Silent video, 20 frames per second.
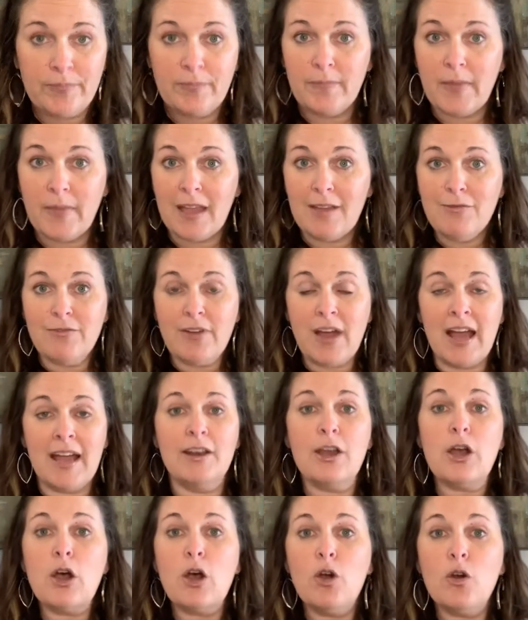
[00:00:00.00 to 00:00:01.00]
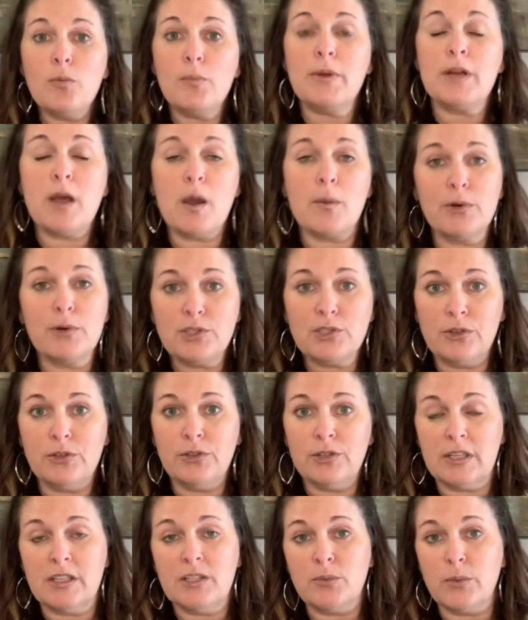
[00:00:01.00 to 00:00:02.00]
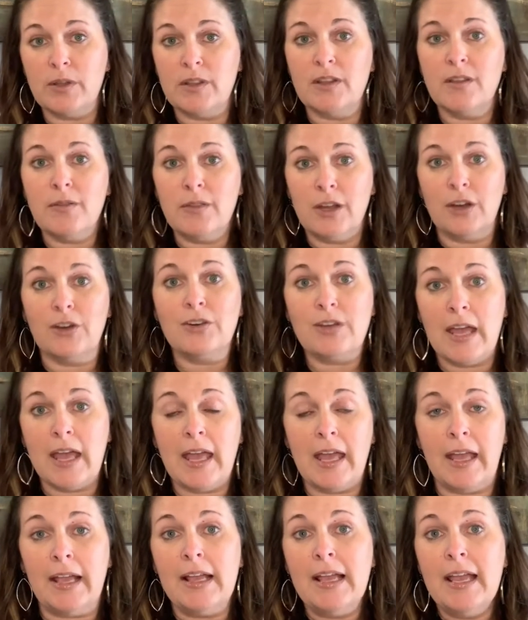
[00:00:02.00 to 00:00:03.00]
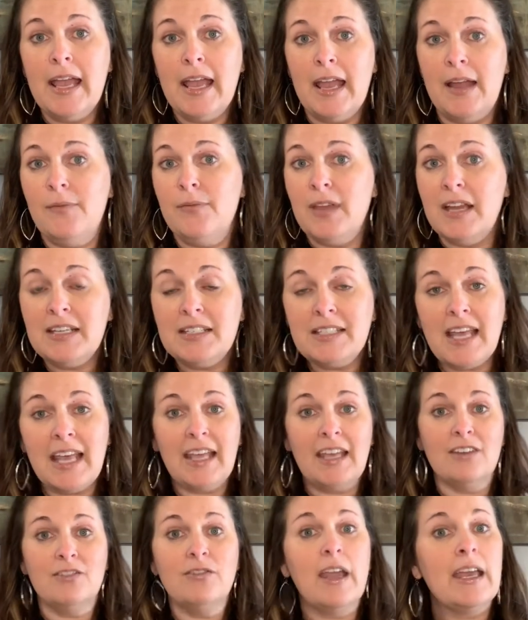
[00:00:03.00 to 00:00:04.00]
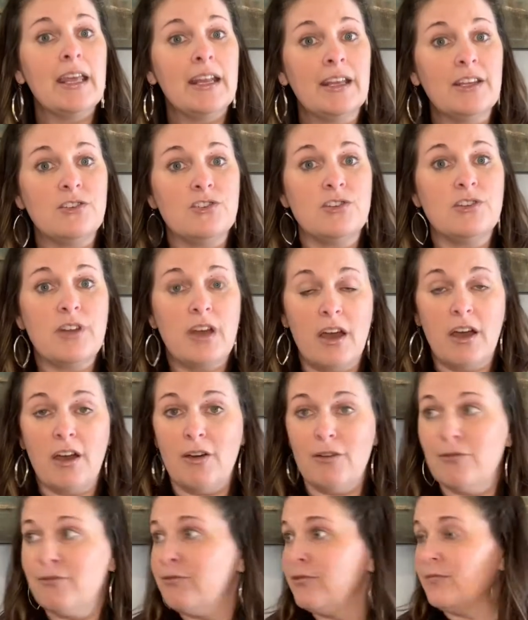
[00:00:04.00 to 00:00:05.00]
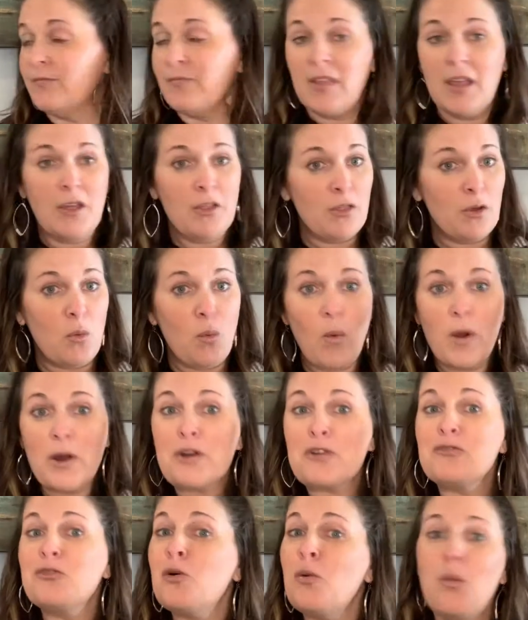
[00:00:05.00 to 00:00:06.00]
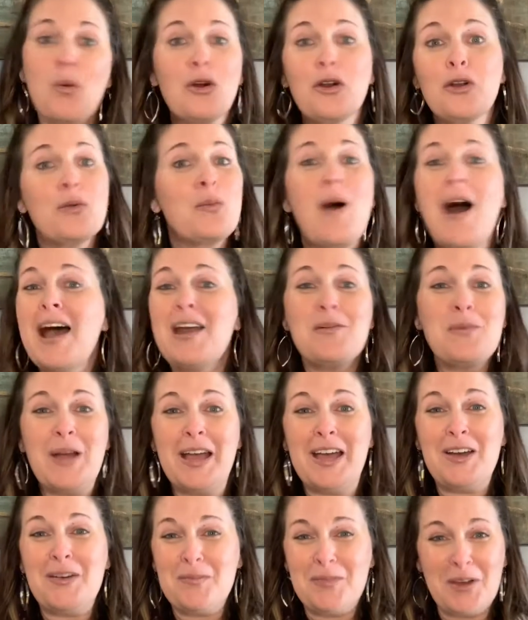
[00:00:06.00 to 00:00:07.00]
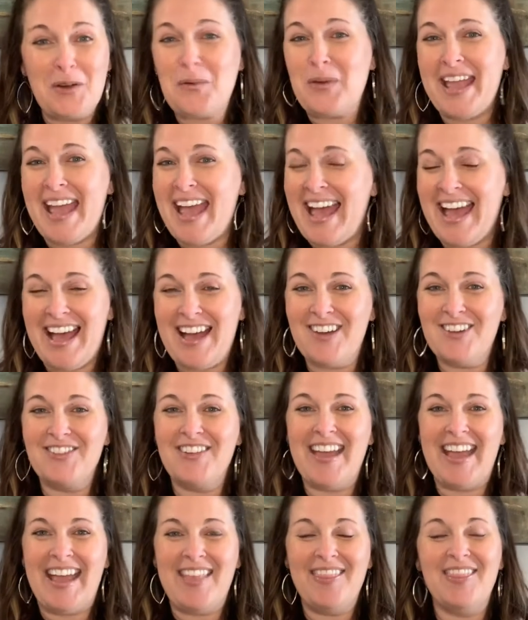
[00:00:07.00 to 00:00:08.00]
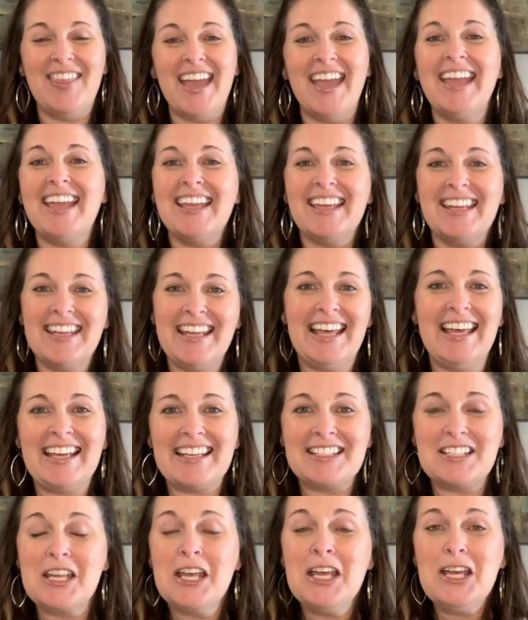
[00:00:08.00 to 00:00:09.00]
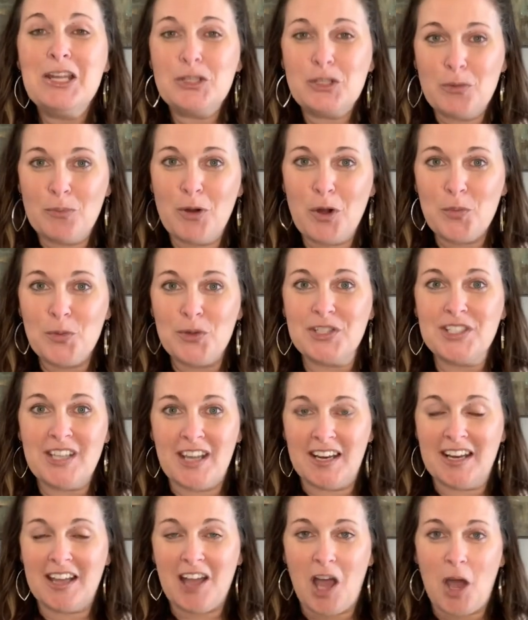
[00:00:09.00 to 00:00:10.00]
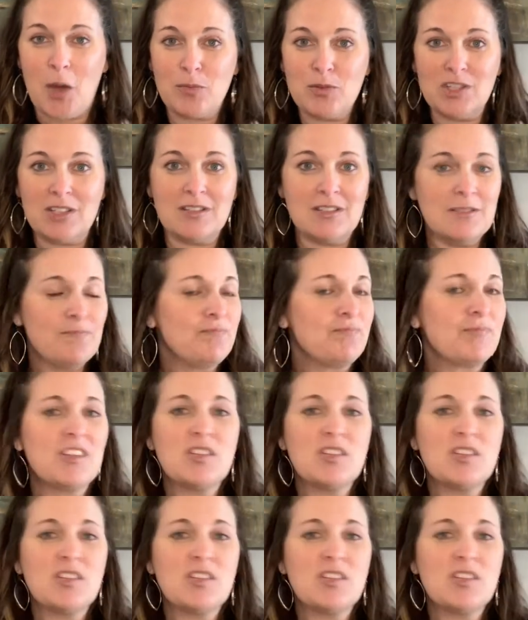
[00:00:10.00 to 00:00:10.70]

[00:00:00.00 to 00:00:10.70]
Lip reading: They find open opportunities within their day, and they take advantage of the wonderful World Wide Web that we have, and they connect to mobile study options.